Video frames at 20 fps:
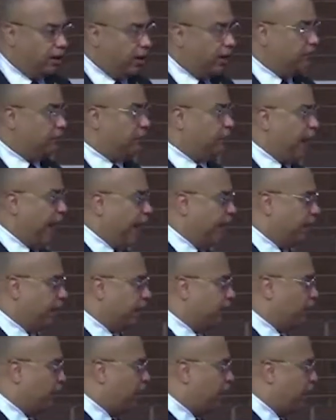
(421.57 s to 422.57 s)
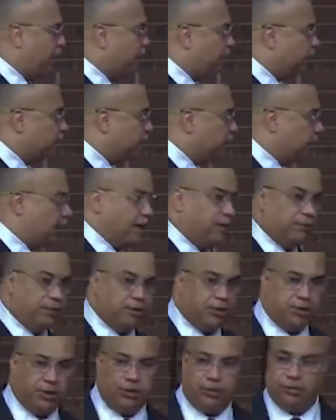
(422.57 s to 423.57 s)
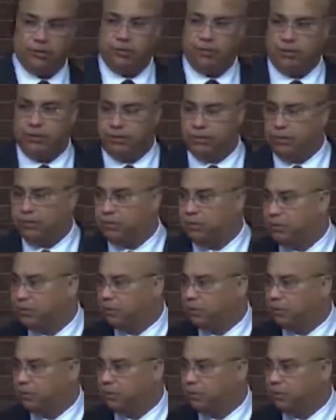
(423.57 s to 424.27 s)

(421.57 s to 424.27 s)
in violent crimes around the church.